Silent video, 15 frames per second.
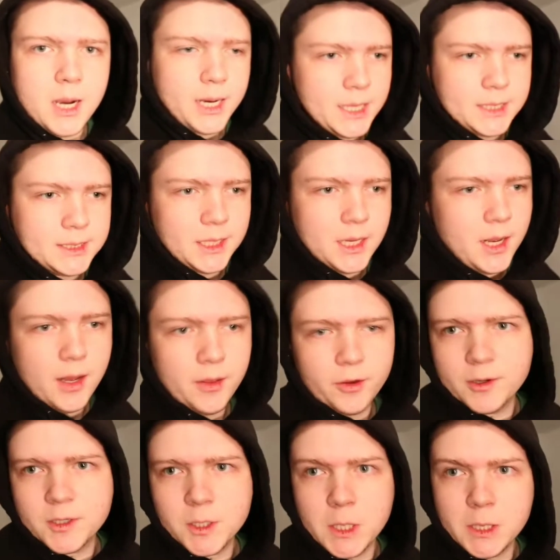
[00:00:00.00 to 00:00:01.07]
I guess uh,
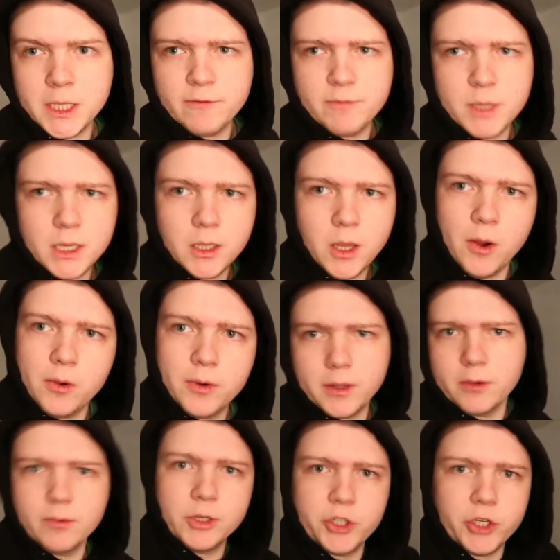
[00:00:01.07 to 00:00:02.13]
they're just gonna leave me alone
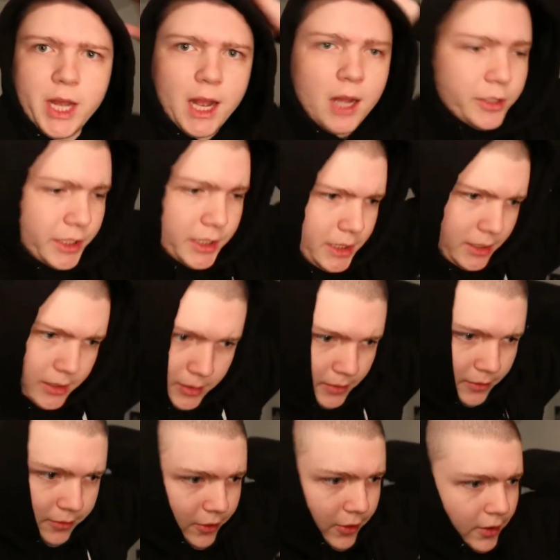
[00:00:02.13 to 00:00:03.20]
in the Ridgway house
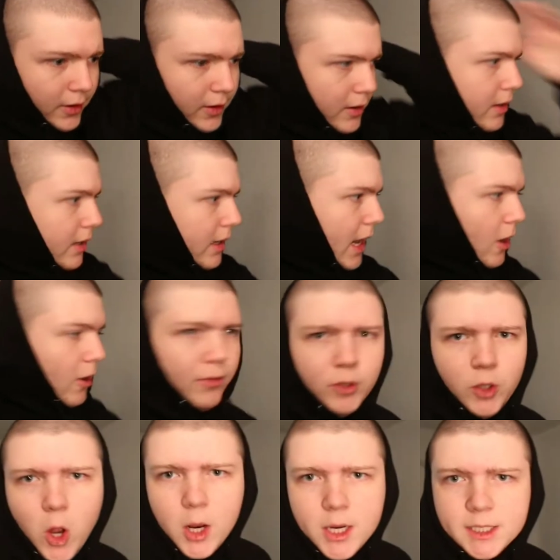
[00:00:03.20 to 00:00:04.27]
for
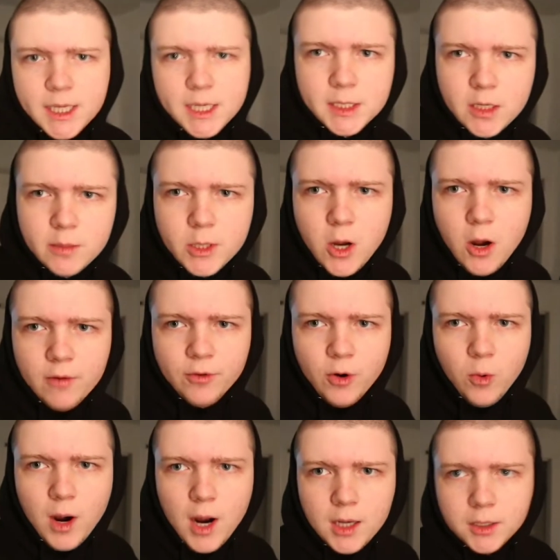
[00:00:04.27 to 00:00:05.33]
however long. You said he's gonna be gone
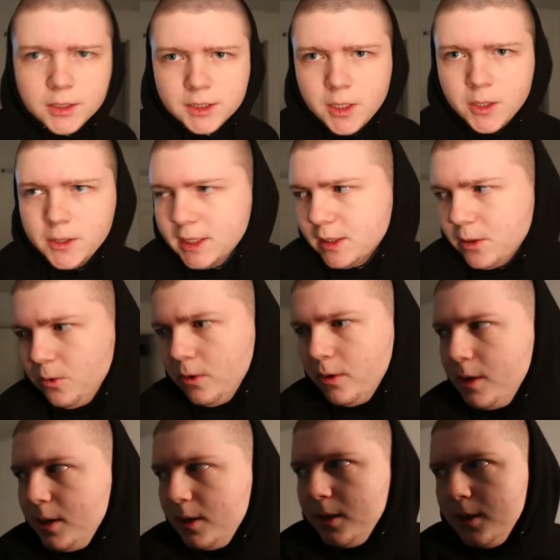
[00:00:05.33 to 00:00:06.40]
for a while, so that's
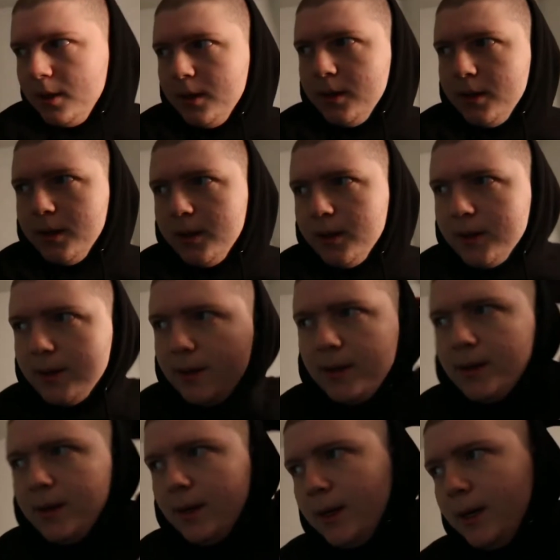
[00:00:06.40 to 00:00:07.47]
cool.
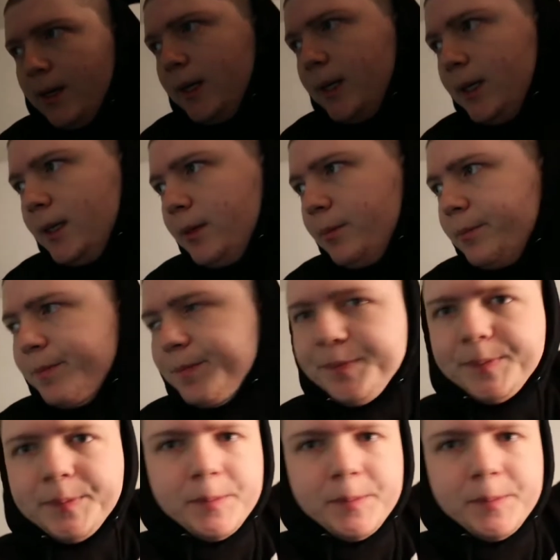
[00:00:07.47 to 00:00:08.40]
Um,